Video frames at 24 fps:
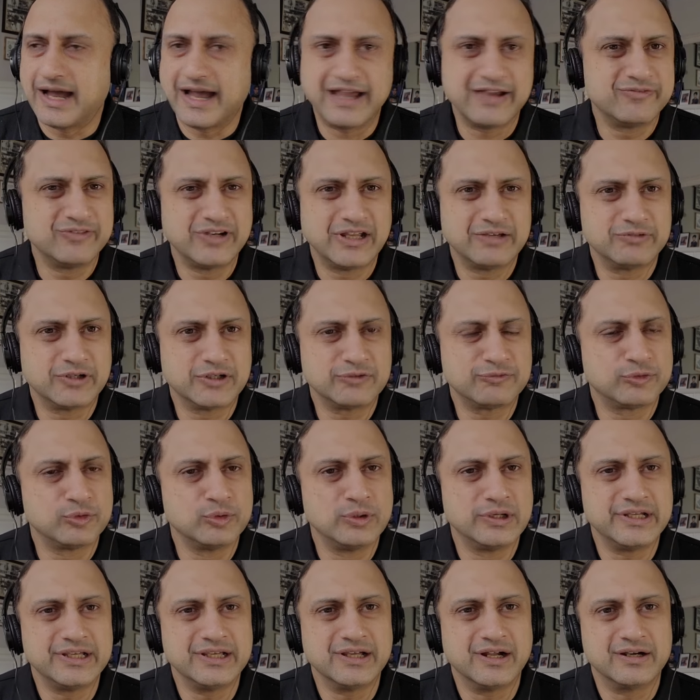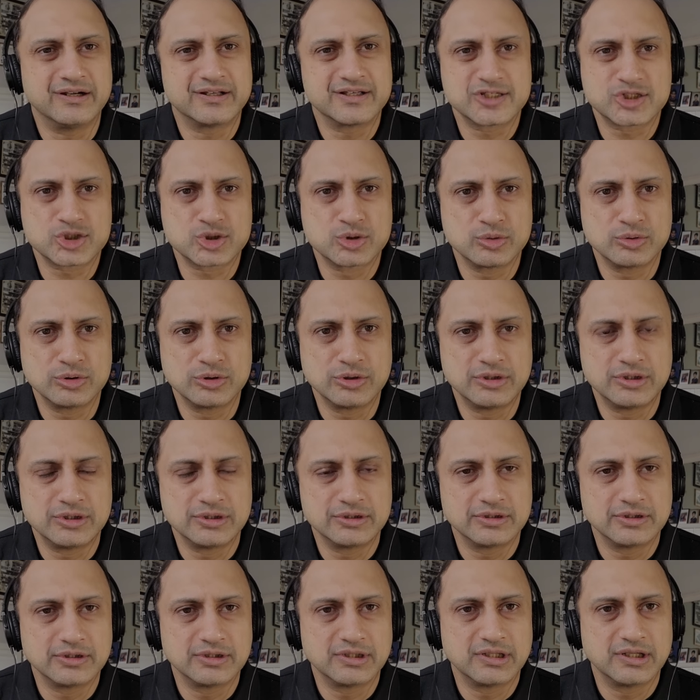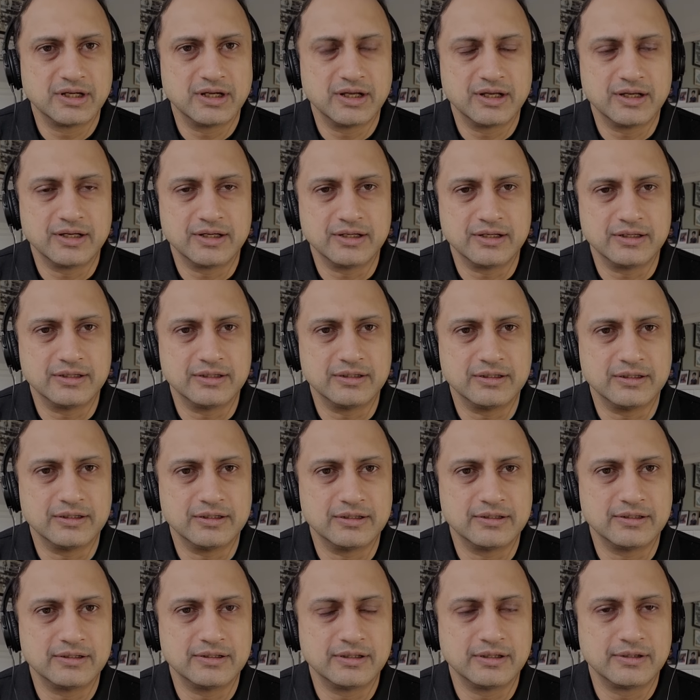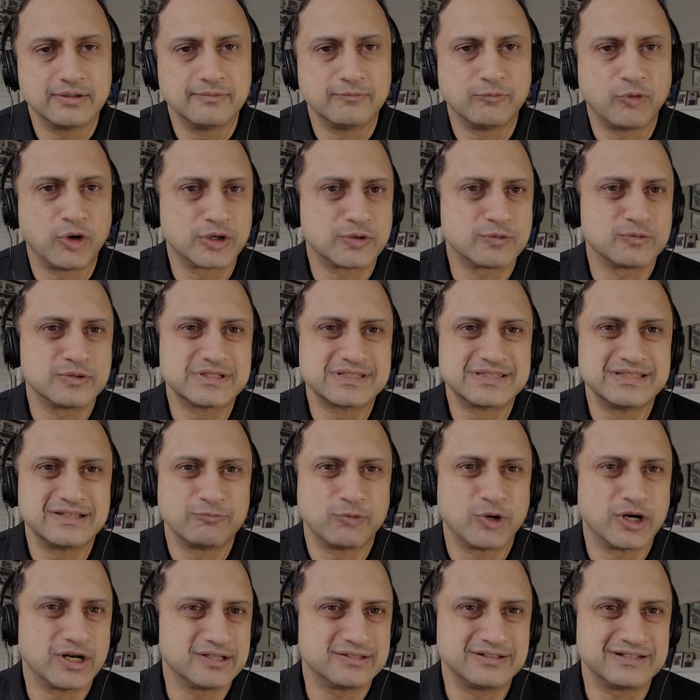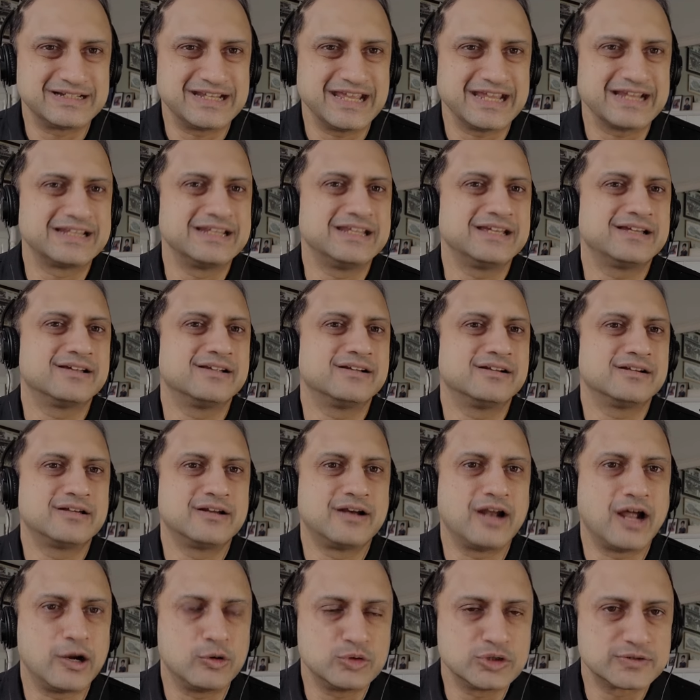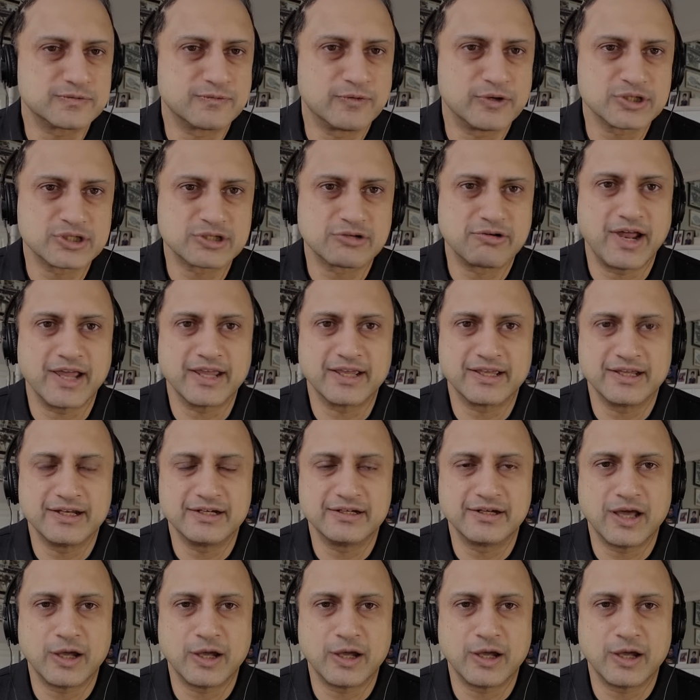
I've never fully understood uh, What was the, what are the technical grounds for striking